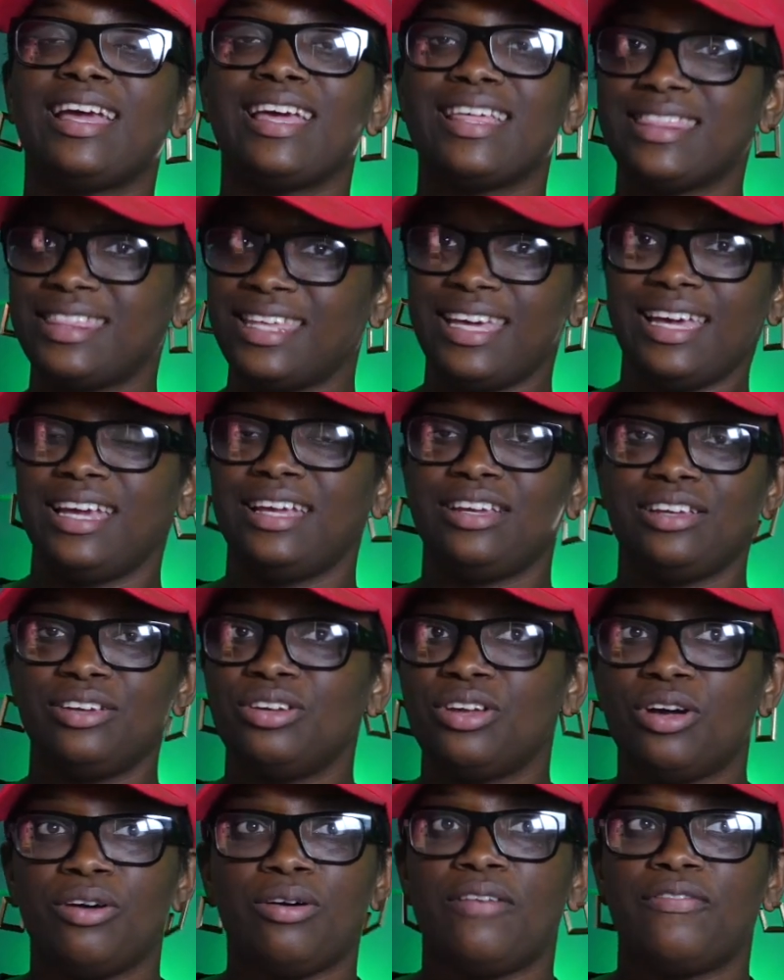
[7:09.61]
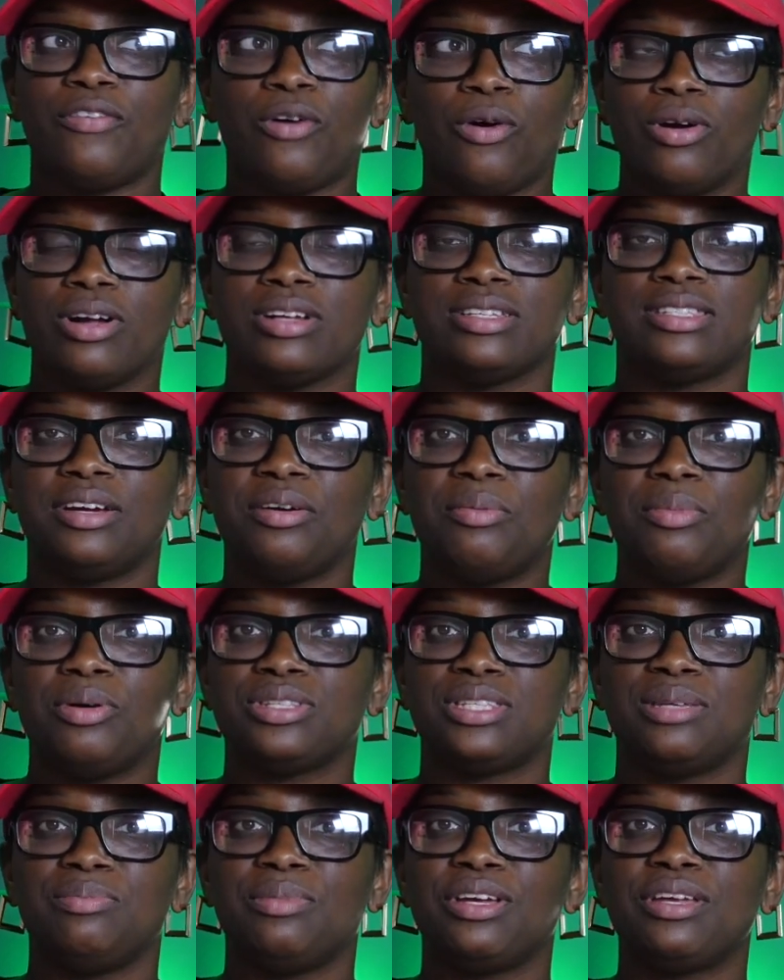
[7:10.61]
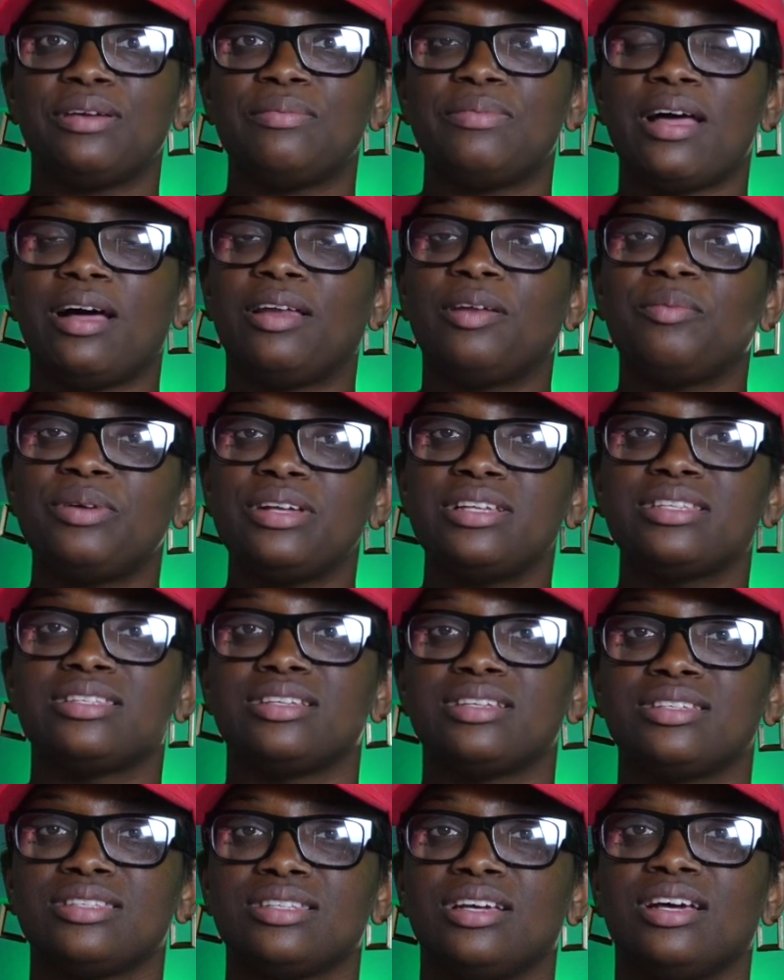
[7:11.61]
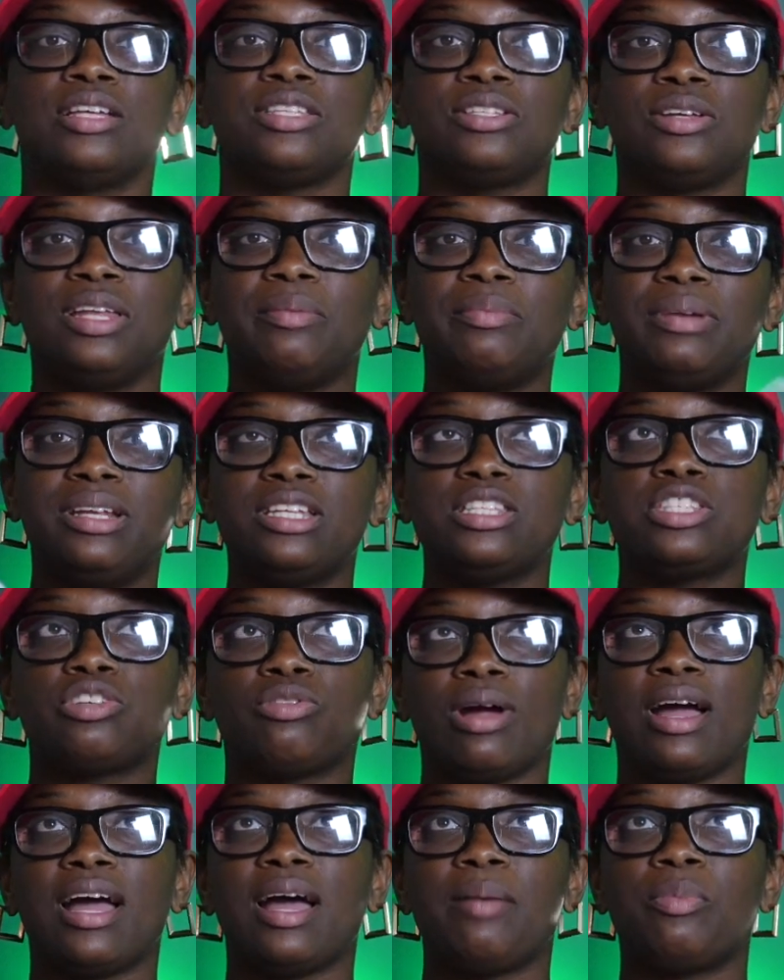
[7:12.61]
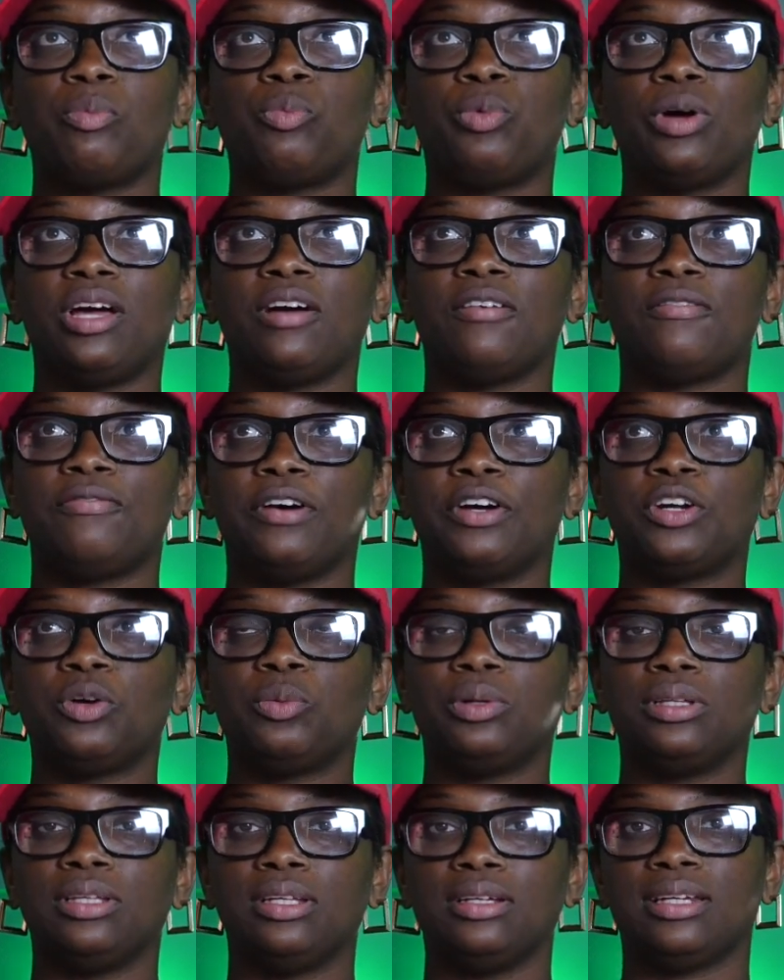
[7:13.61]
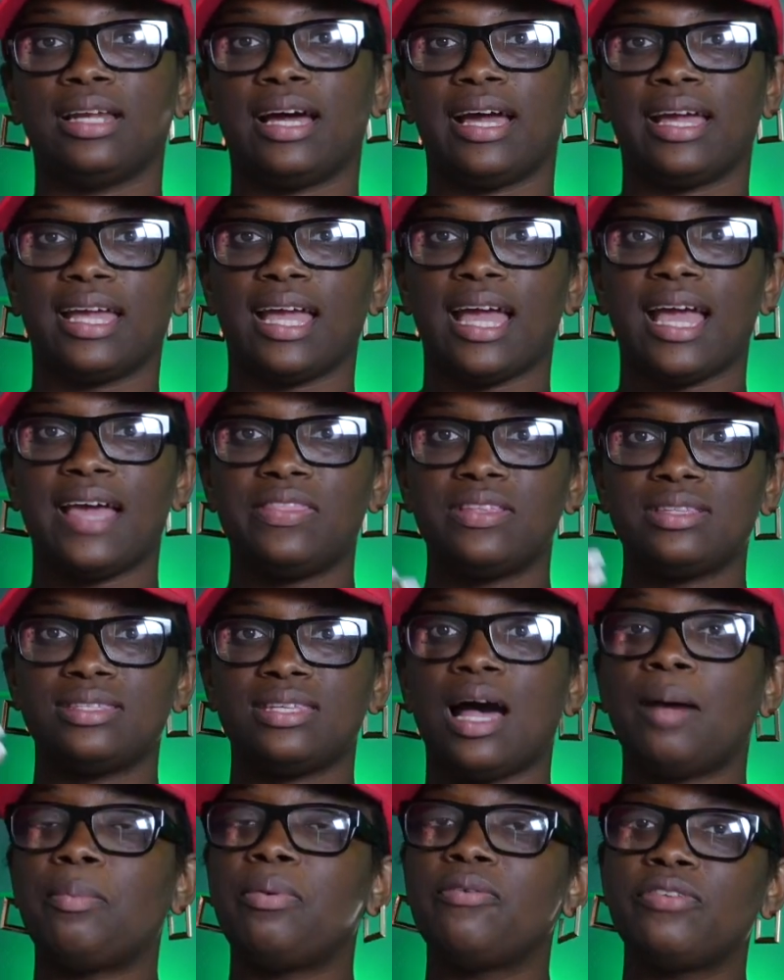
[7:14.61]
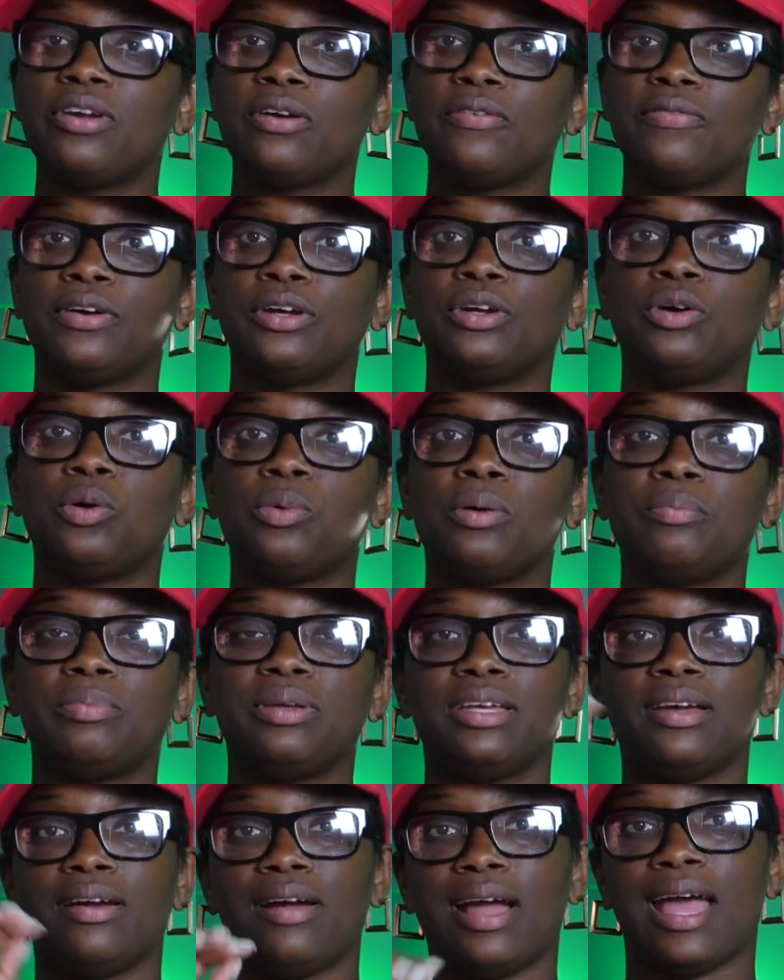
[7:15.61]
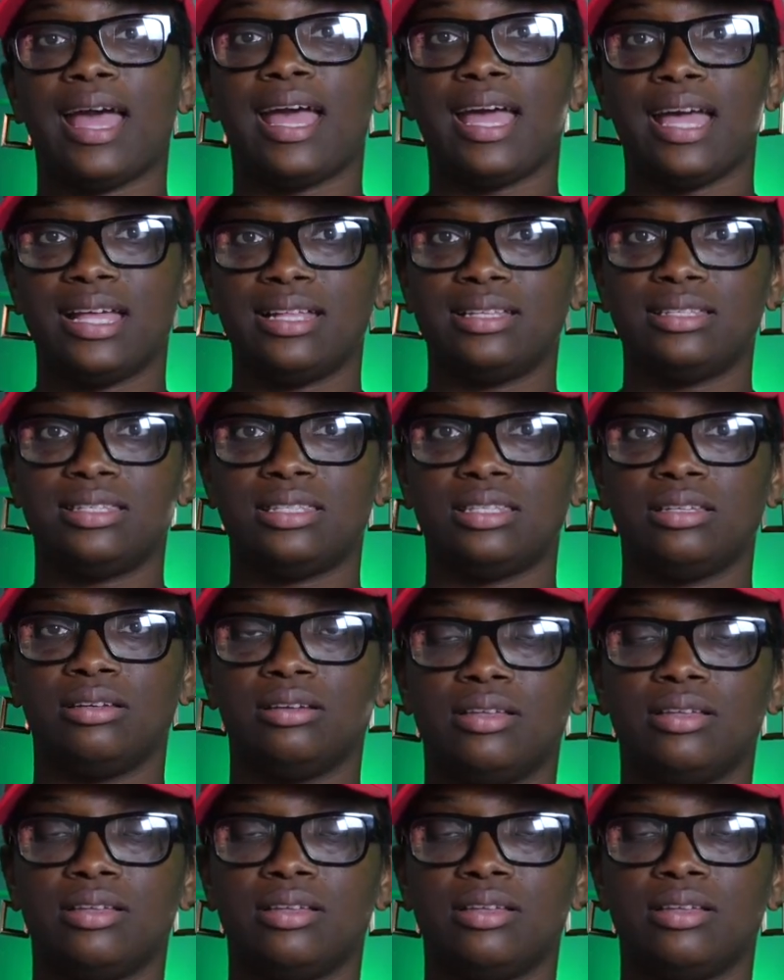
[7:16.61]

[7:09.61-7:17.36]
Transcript: And then, you know, of course, they're a multi million dollar business. So let me describe what a funnel would look like. At the top of your funnel would be your ads